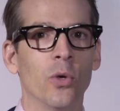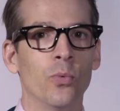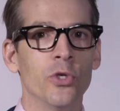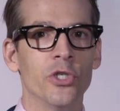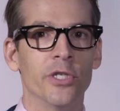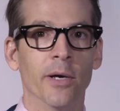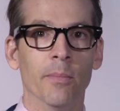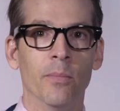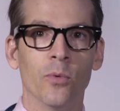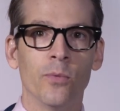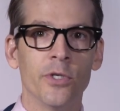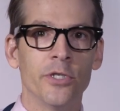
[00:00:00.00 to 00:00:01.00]
whoosh-dub,
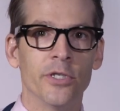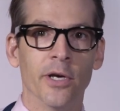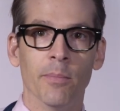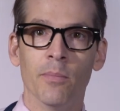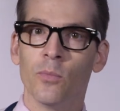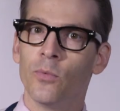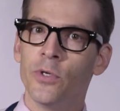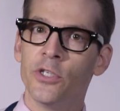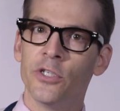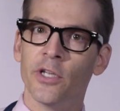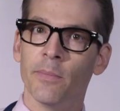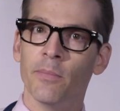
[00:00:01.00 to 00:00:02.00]
whoosh-dub,
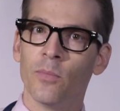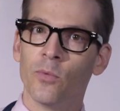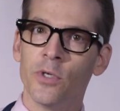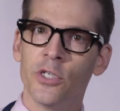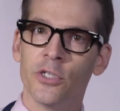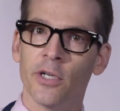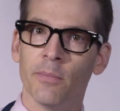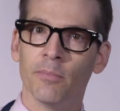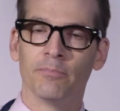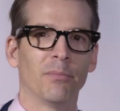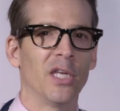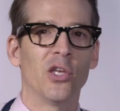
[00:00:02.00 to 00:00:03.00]
whoosh-dub, whoosh-dub.
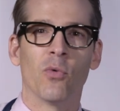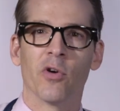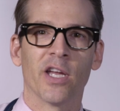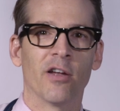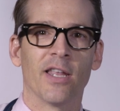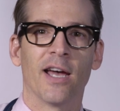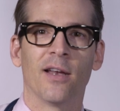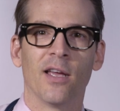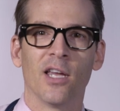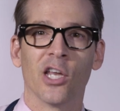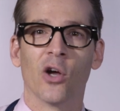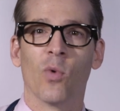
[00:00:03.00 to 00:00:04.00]
But you won't hear that.
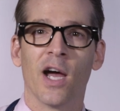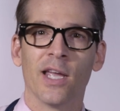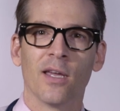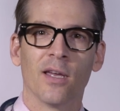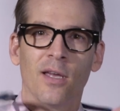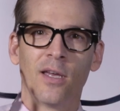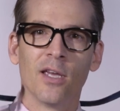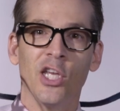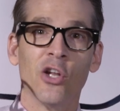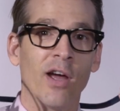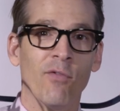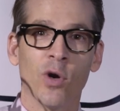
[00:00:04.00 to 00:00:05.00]
You know why? You
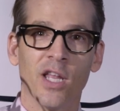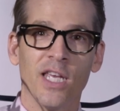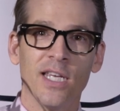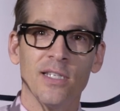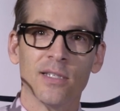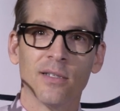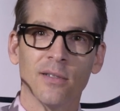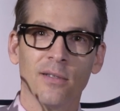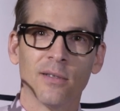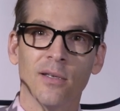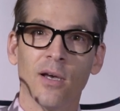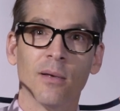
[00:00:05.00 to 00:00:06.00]
don't have one of these.
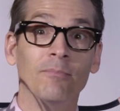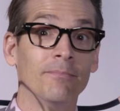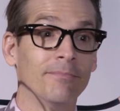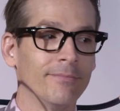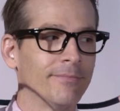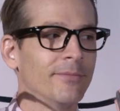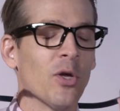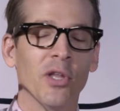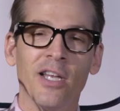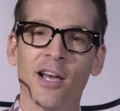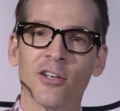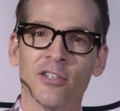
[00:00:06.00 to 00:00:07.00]
Only
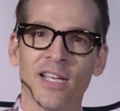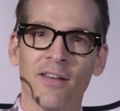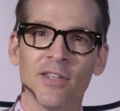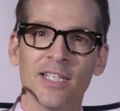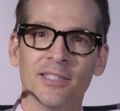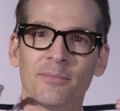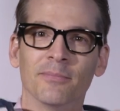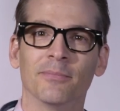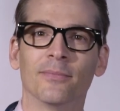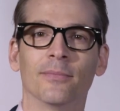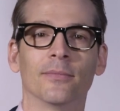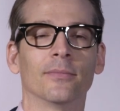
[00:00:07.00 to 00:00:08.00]
doctors have these.
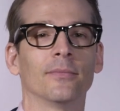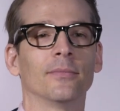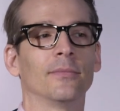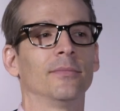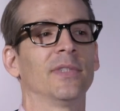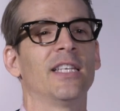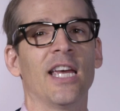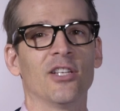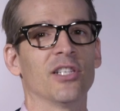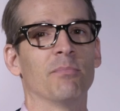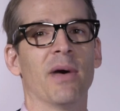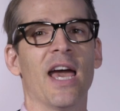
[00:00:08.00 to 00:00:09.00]
Can't
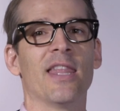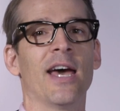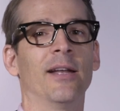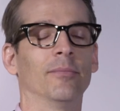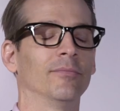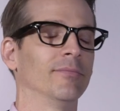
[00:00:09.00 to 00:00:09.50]
just buy that.